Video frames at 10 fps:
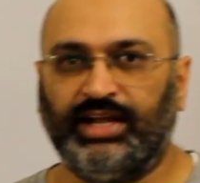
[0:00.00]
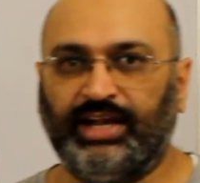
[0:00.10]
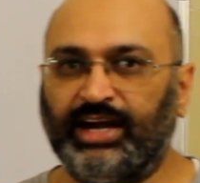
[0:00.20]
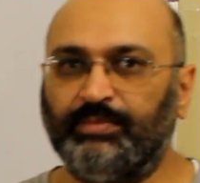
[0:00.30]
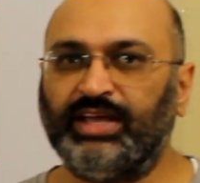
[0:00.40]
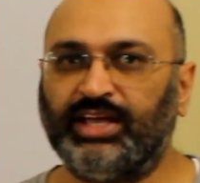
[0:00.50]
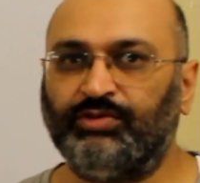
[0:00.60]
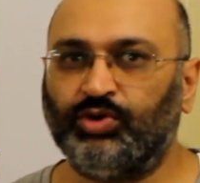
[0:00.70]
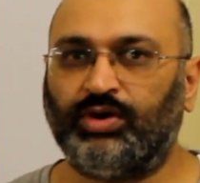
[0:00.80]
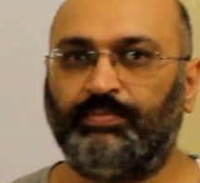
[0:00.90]
Let me give
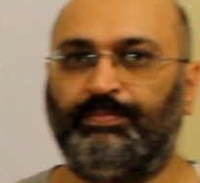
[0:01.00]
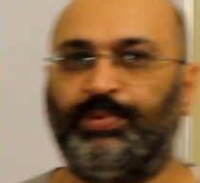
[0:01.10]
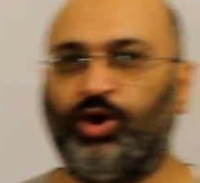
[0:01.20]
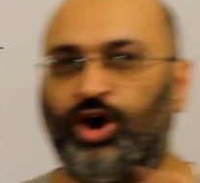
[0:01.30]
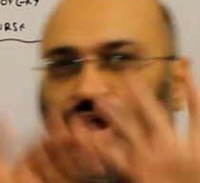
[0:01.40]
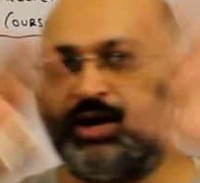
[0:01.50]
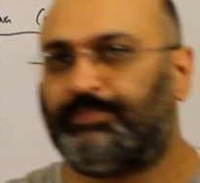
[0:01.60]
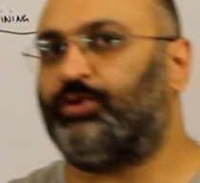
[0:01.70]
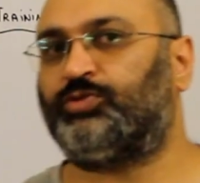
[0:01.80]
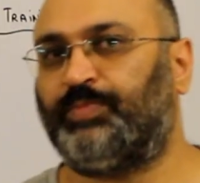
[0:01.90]
you a
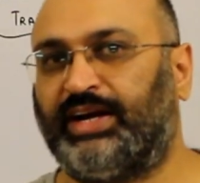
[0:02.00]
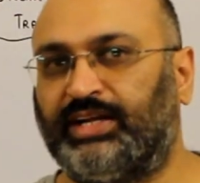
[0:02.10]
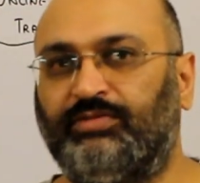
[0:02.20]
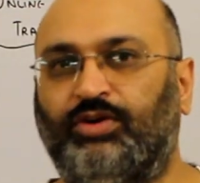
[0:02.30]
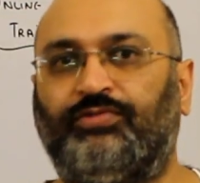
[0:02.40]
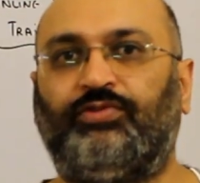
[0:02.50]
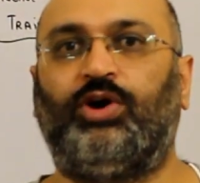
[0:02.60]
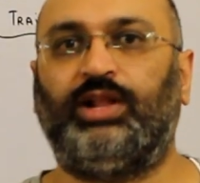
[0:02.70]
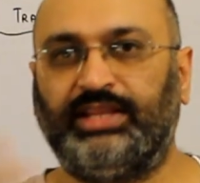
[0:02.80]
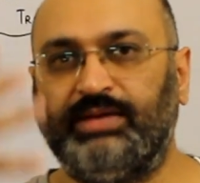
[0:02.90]
broad perspective of
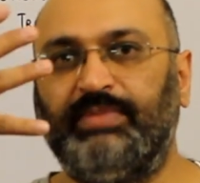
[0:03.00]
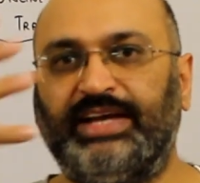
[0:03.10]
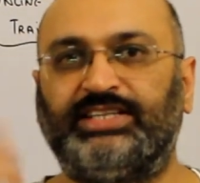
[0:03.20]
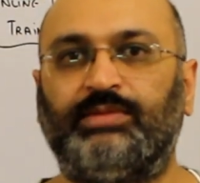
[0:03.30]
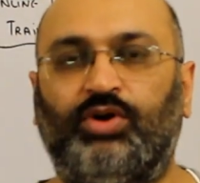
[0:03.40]
all the major